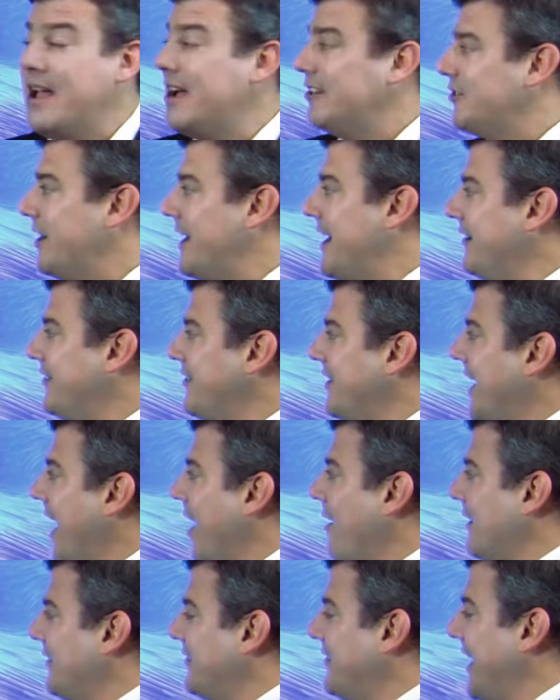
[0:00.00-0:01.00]
So here's the
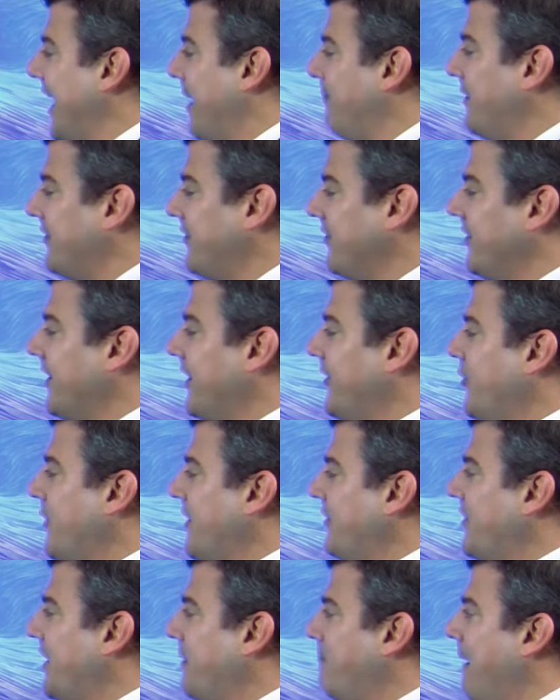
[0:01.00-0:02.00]
current setup. This is an
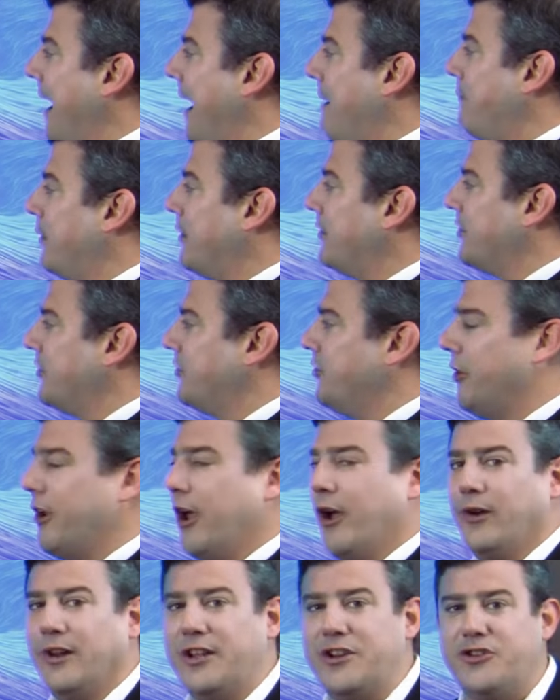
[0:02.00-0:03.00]
interesting map because it not
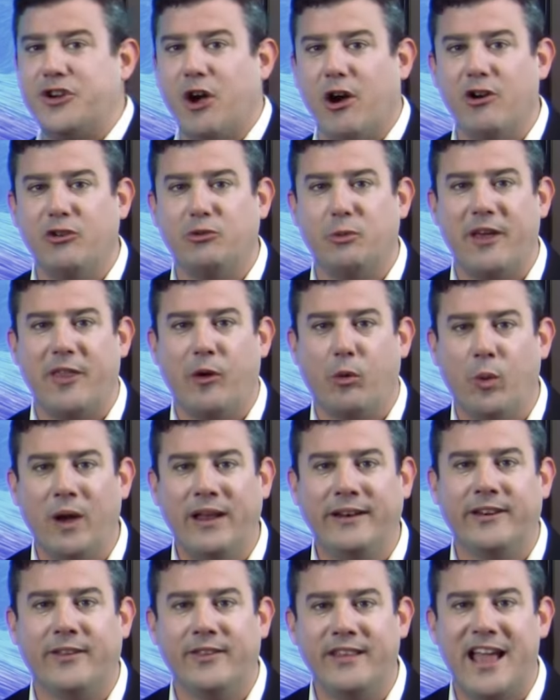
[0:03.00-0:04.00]
only shows where the
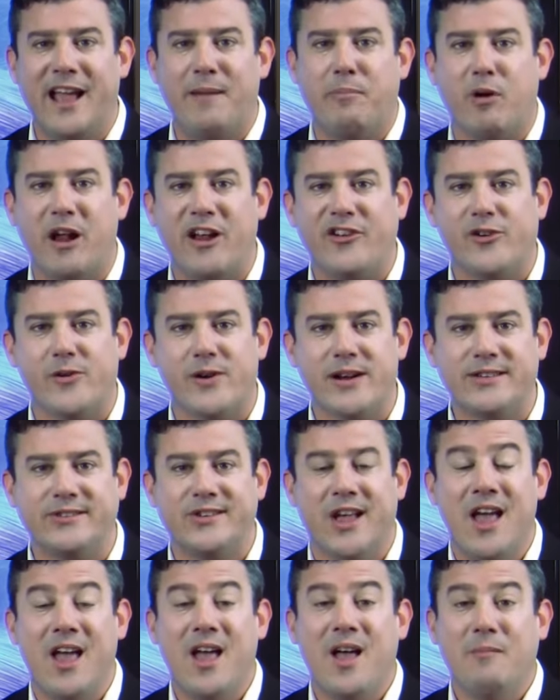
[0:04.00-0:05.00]
wind and the air pressure is,